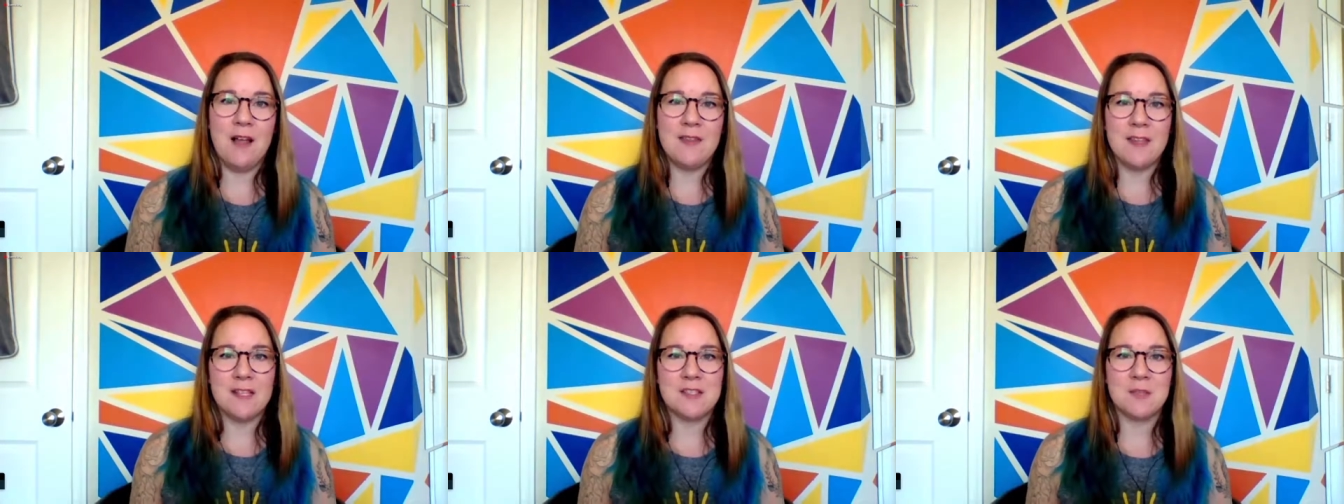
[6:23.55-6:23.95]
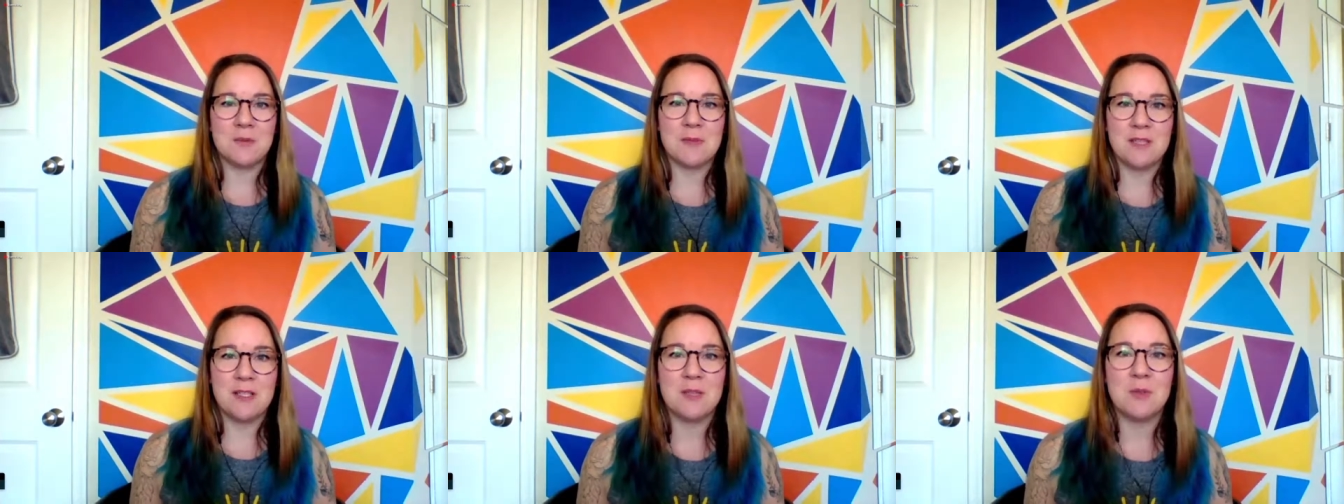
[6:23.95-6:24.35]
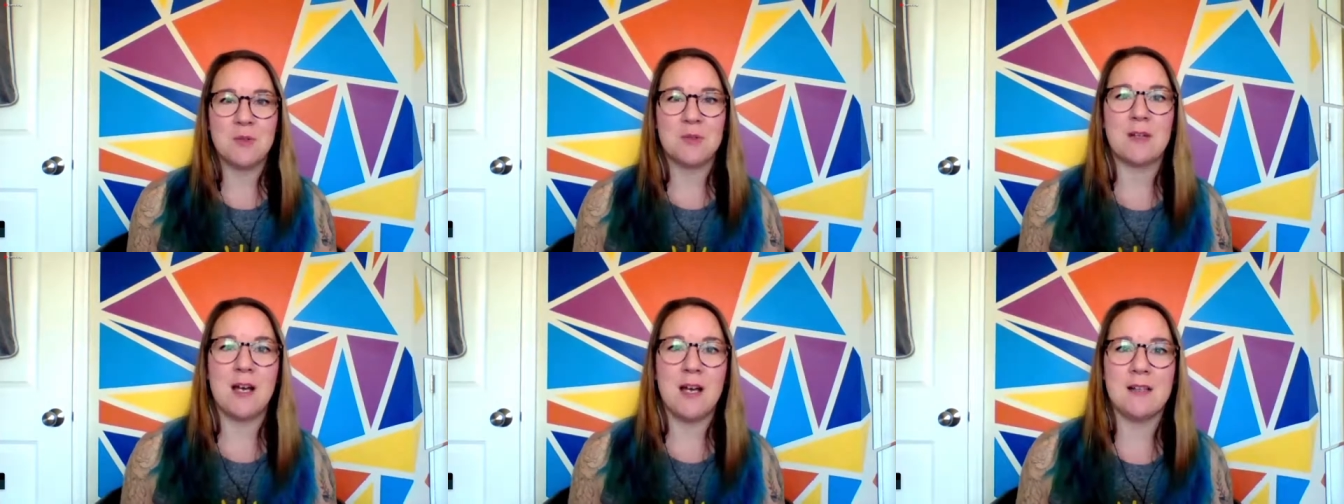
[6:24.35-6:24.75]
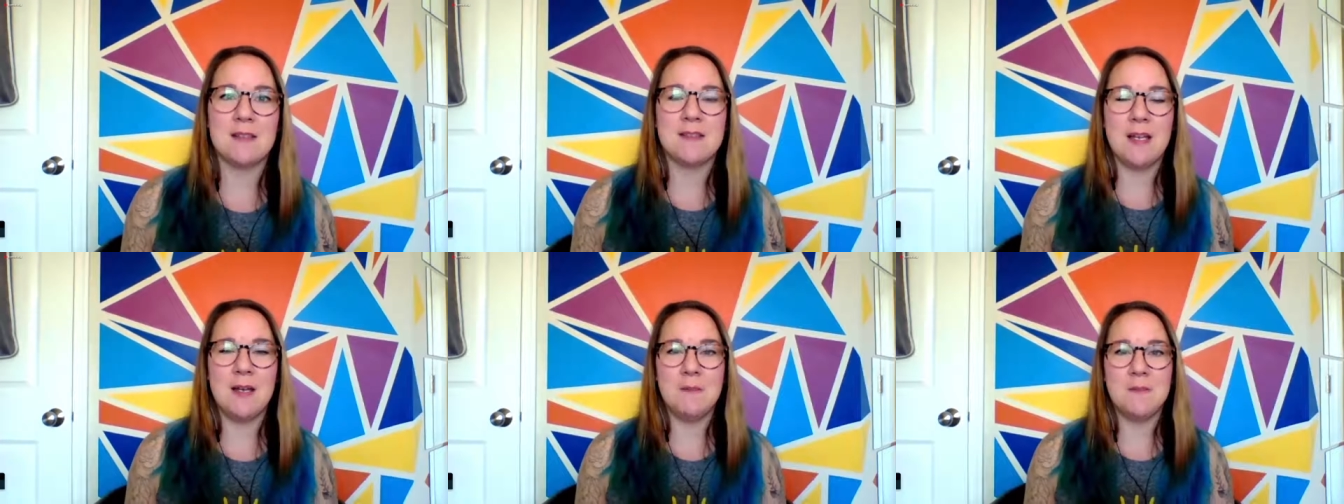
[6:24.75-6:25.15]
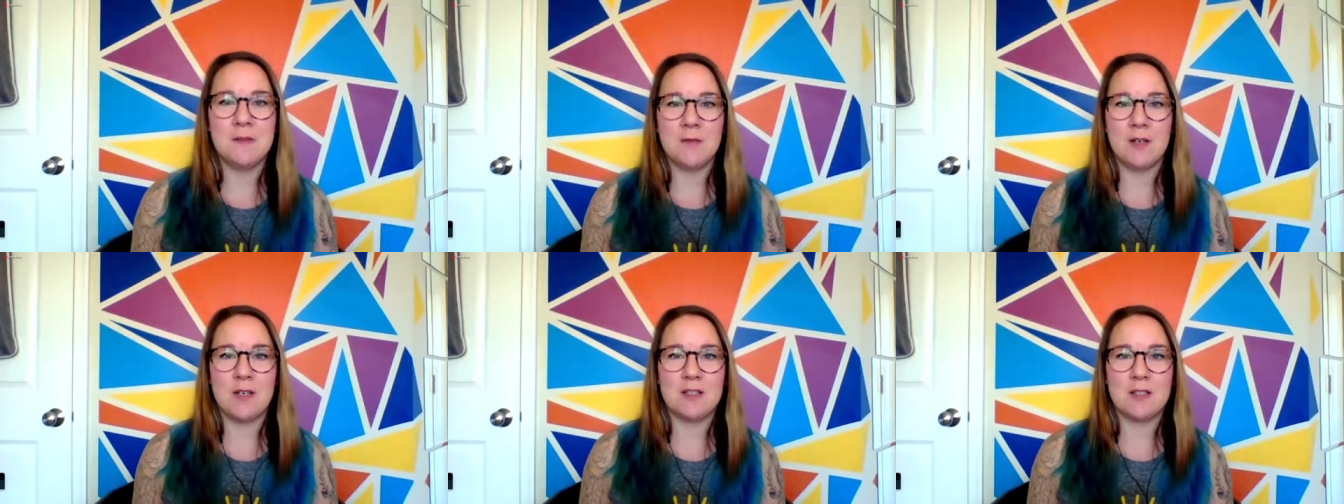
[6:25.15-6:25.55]
I think it's a really cool
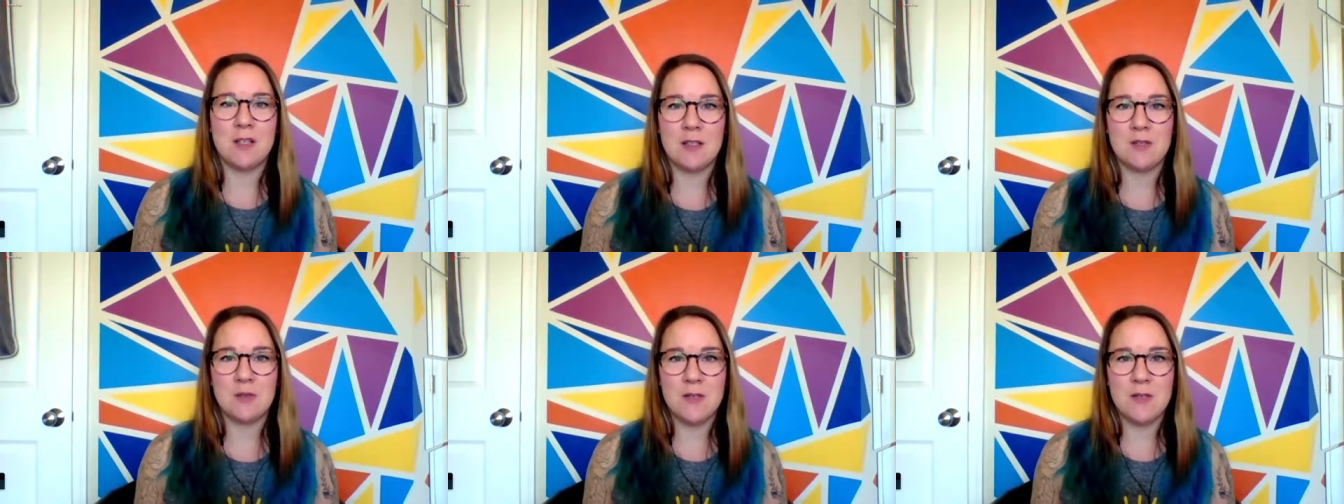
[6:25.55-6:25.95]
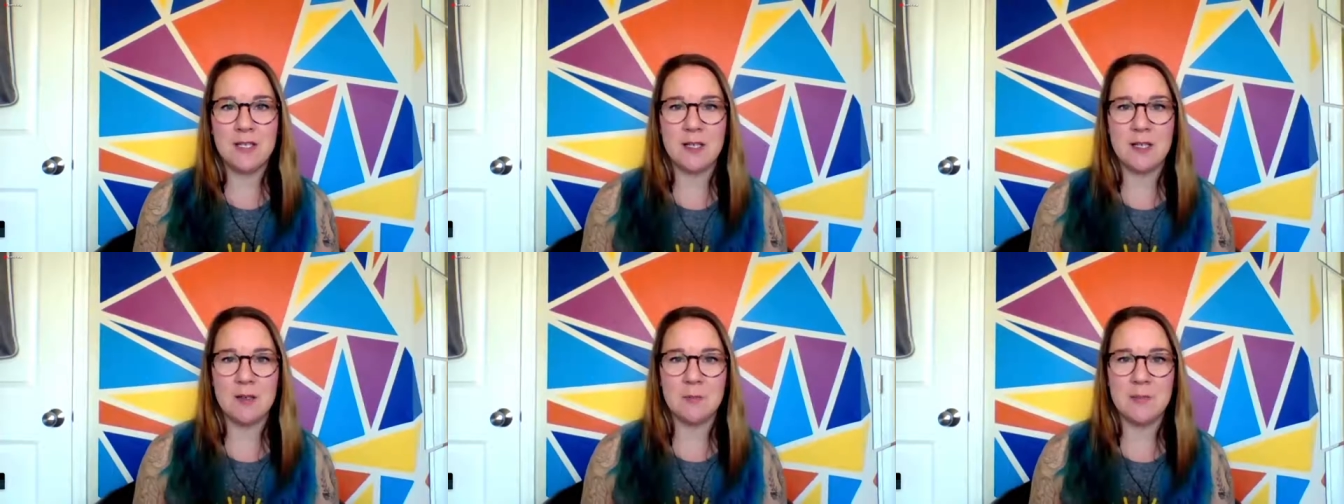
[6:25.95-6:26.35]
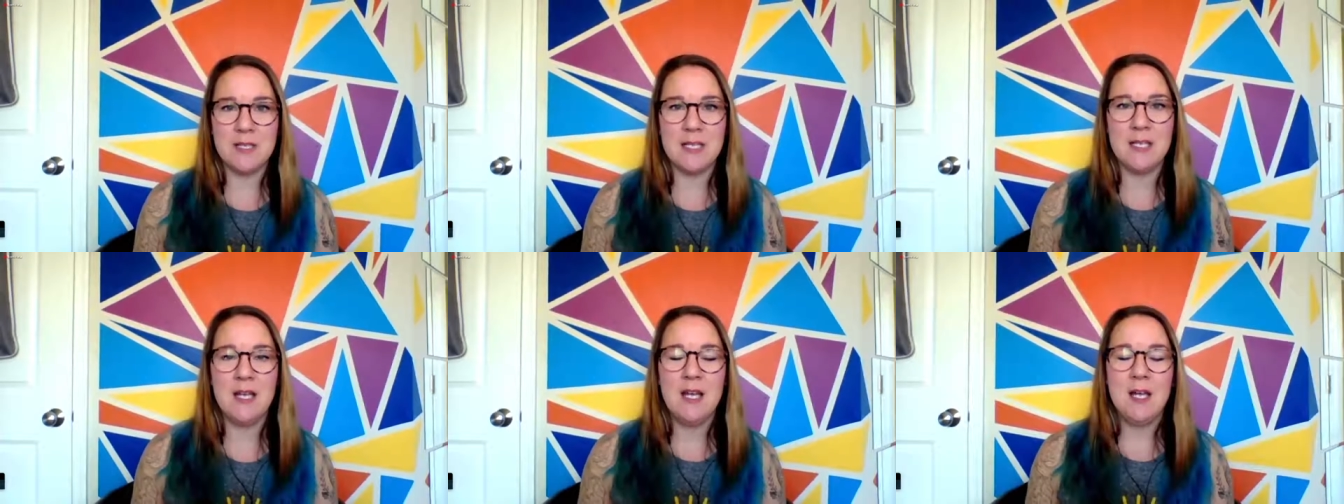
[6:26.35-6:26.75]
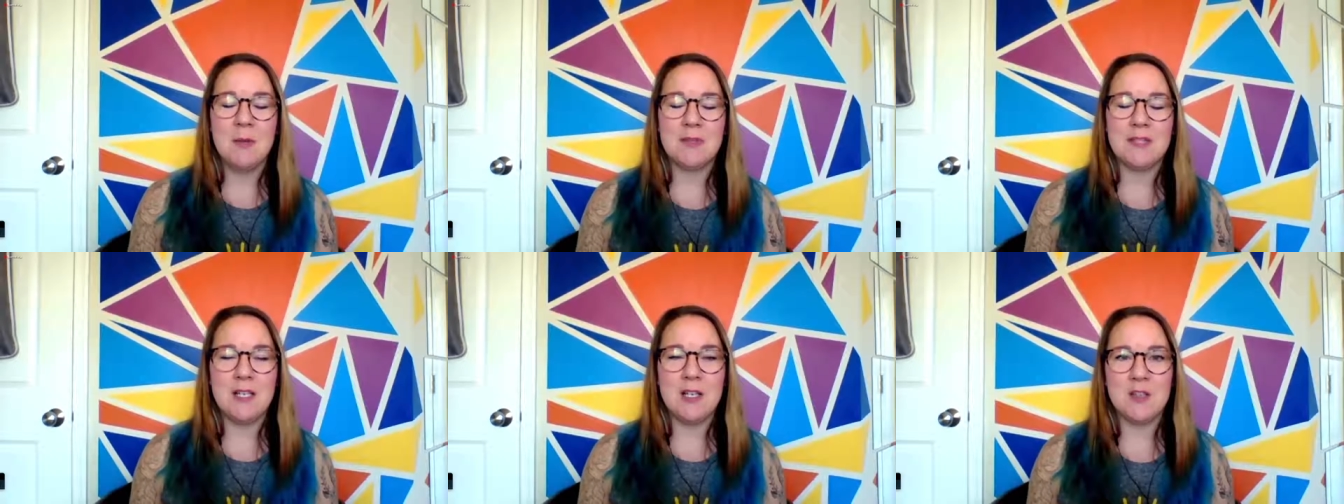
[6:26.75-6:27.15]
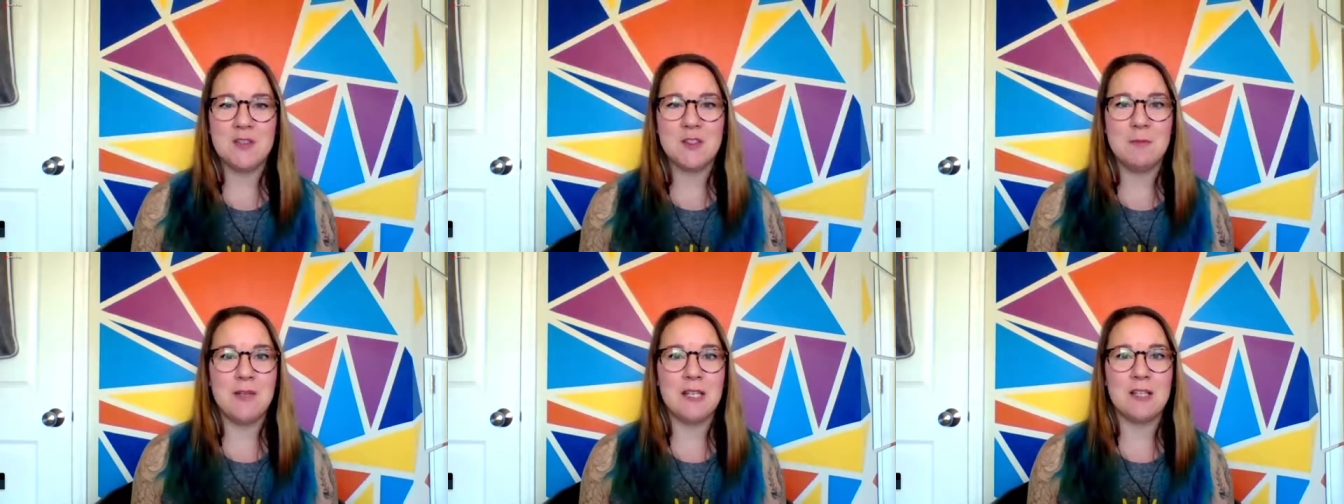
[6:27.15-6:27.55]
concept for a dog toy company, but they
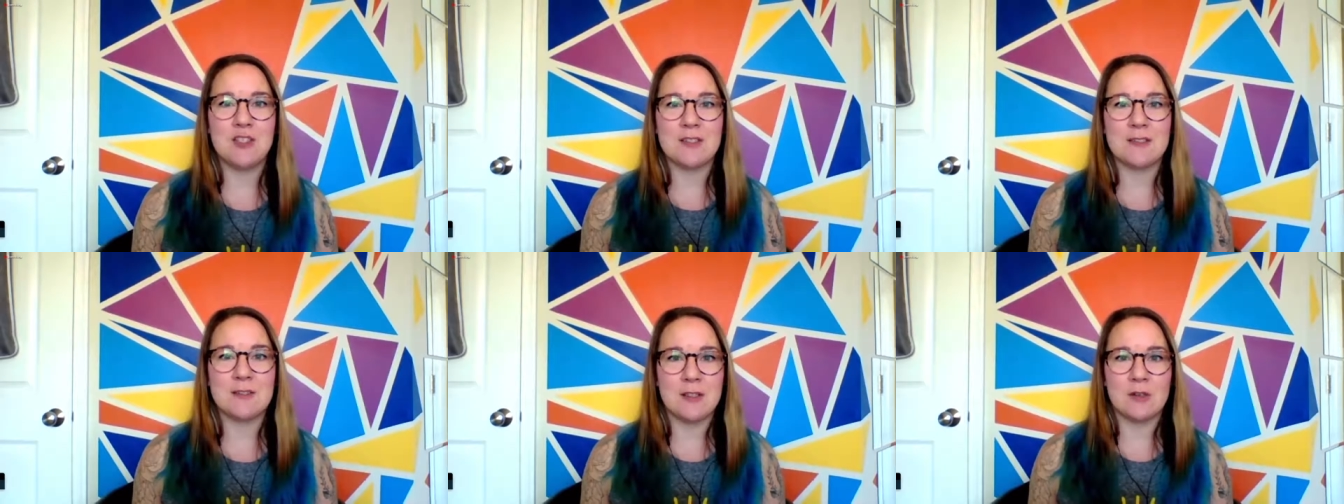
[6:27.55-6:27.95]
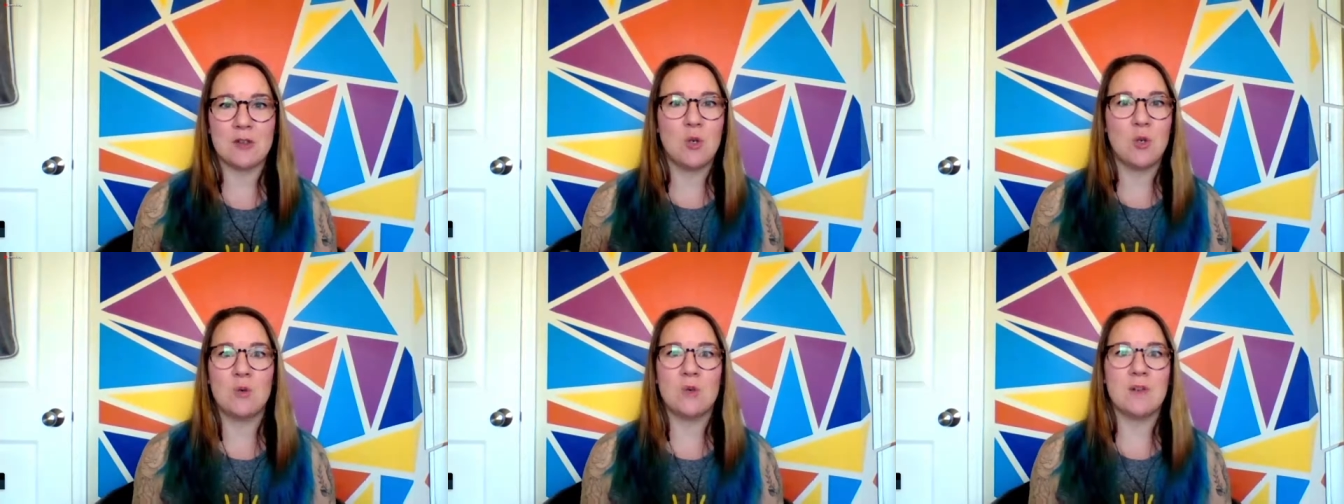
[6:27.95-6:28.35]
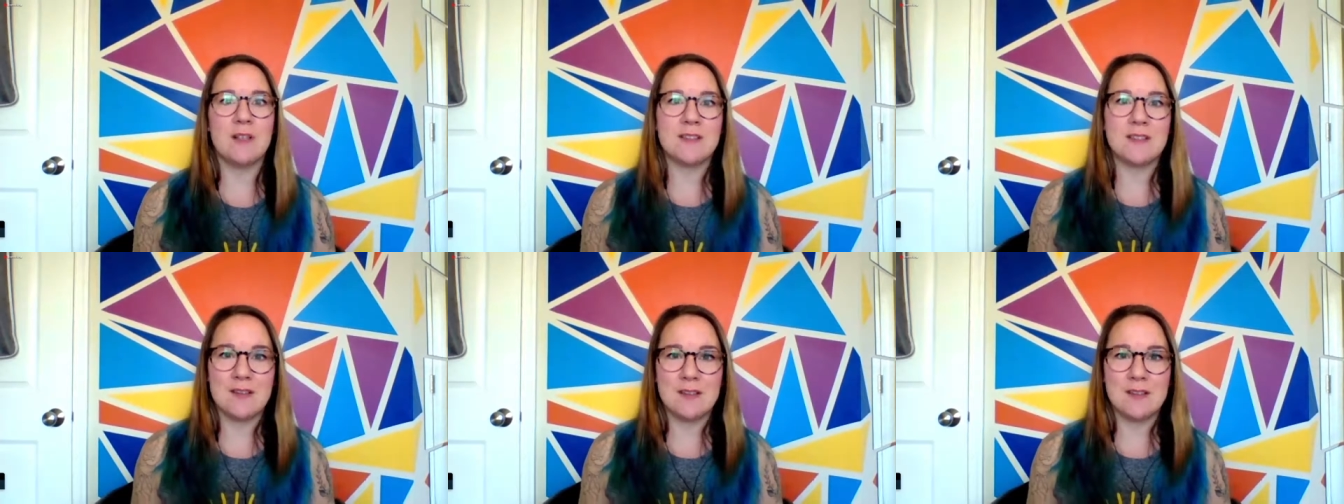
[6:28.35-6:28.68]
also make just the coolest